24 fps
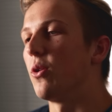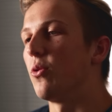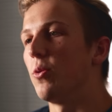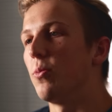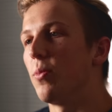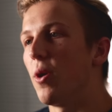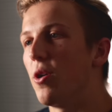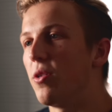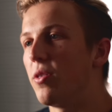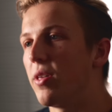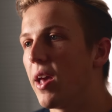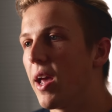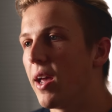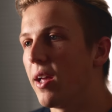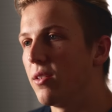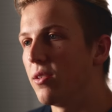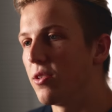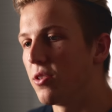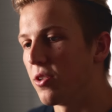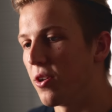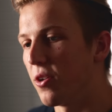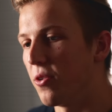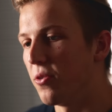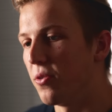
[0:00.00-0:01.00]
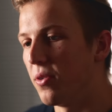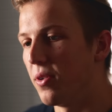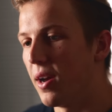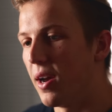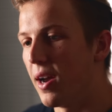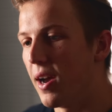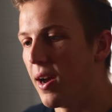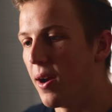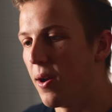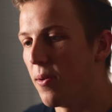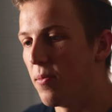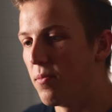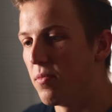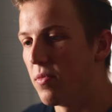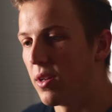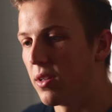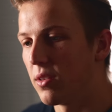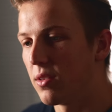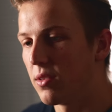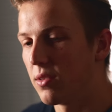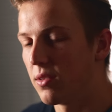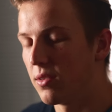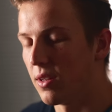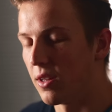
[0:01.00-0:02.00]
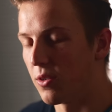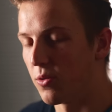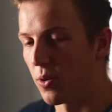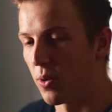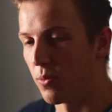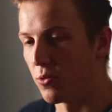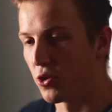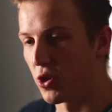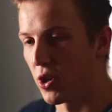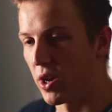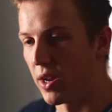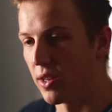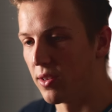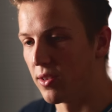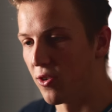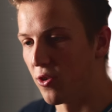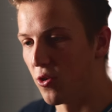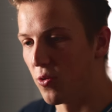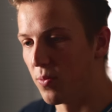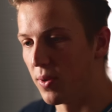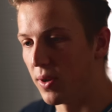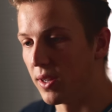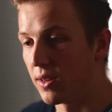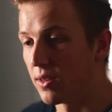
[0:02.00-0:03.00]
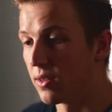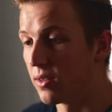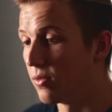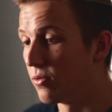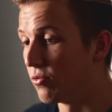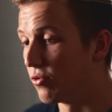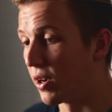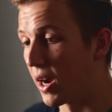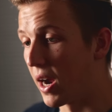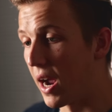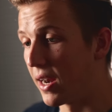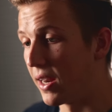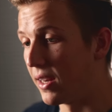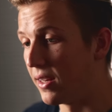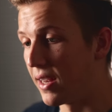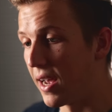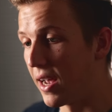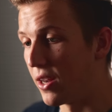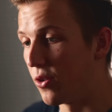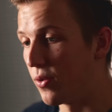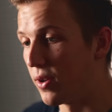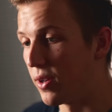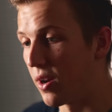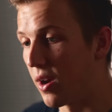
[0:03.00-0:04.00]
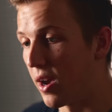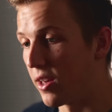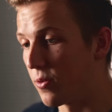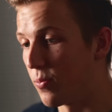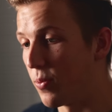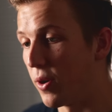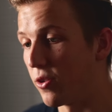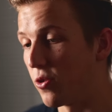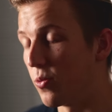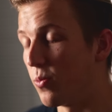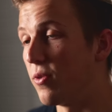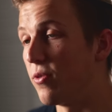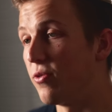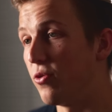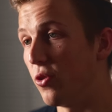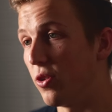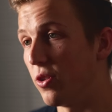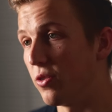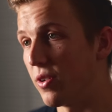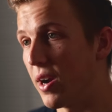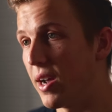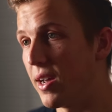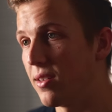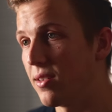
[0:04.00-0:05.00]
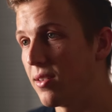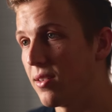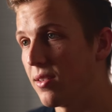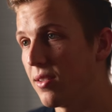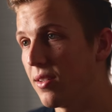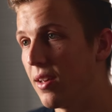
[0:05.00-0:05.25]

with both hands. So um, that's that's what I'm trying to do. But regarding Daniel, I spoke to him before the race,